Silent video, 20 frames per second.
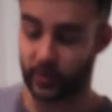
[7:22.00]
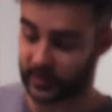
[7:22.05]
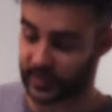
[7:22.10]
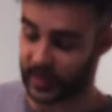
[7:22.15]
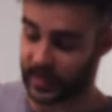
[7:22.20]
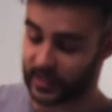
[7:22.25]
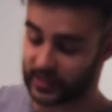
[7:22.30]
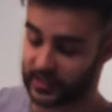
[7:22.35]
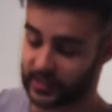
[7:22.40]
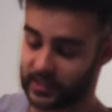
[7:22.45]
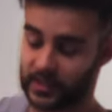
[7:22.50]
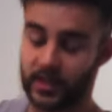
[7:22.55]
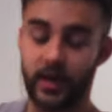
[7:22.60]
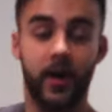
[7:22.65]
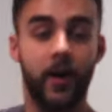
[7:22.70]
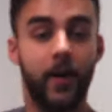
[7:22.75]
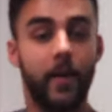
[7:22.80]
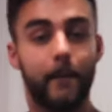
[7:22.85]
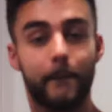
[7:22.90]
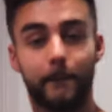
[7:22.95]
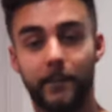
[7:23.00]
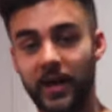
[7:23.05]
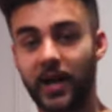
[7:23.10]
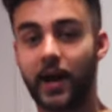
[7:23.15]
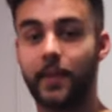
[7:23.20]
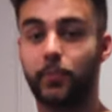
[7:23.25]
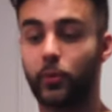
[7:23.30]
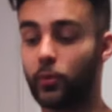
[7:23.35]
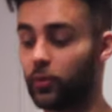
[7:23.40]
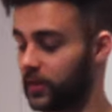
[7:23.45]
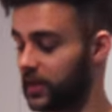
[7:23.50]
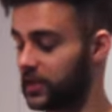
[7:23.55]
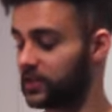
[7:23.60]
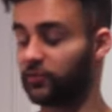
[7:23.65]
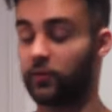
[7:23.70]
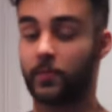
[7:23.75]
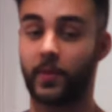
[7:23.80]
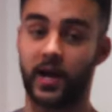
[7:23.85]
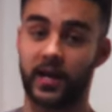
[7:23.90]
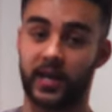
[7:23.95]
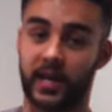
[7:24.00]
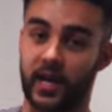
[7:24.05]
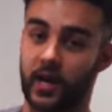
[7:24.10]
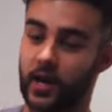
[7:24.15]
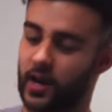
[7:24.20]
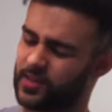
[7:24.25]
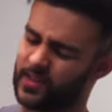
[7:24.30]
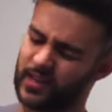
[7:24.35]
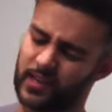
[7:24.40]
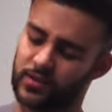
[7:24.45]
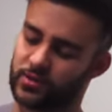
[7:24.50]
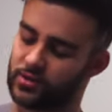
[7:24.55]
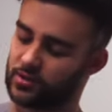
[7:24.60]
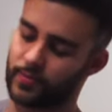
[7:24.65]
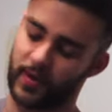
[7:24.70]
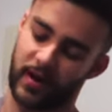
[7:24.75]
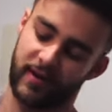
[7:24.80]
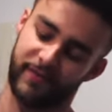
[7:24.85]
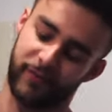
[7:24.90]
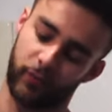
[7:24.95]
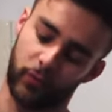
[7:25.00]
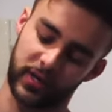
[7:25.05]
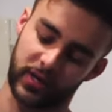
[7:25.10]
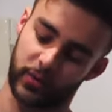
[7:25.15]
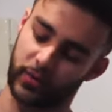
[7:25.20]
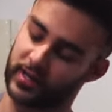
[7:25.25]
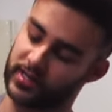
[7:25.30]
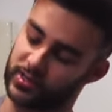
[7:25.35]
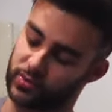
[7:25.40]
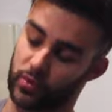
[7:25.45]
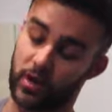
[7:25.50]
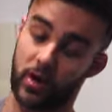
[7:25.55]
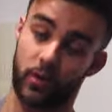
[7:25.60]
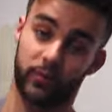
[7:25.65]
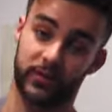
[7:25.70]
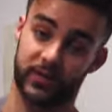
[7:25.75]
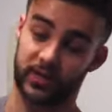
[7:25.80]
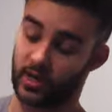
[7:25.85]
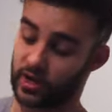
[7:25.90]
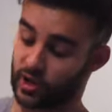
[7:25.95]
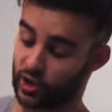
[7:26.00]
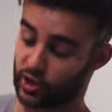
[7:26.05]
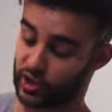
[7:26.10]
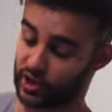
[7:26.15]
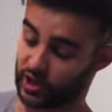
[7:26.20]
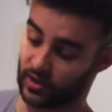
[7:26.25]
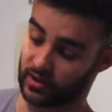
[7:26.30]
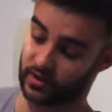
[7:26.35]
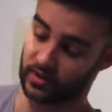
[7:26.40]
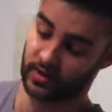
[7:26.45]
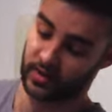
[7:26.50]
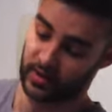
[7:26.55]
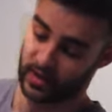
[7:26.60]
with this, but I bought this from IKEA. I think this was about 40 quid as well with the cushion.